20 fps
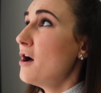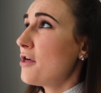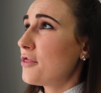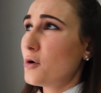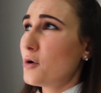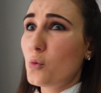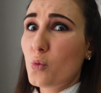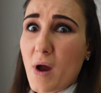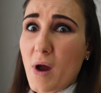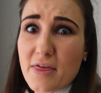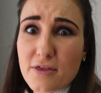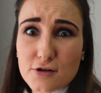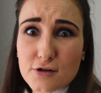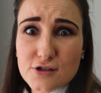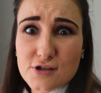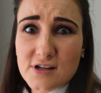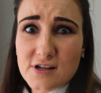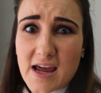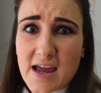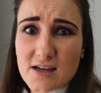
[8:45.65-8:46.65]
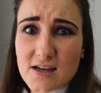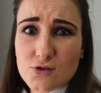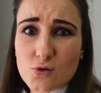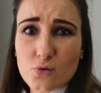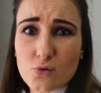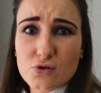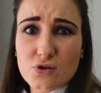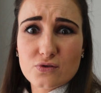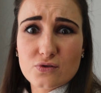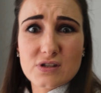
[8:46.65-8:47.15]
The weather today is
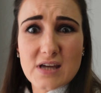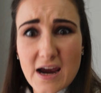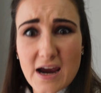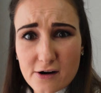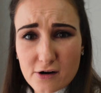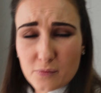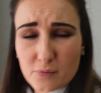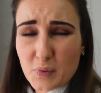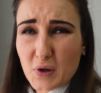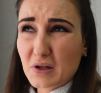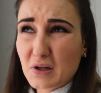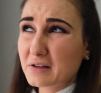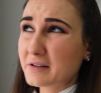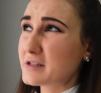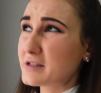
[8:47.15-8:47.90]
also terrible.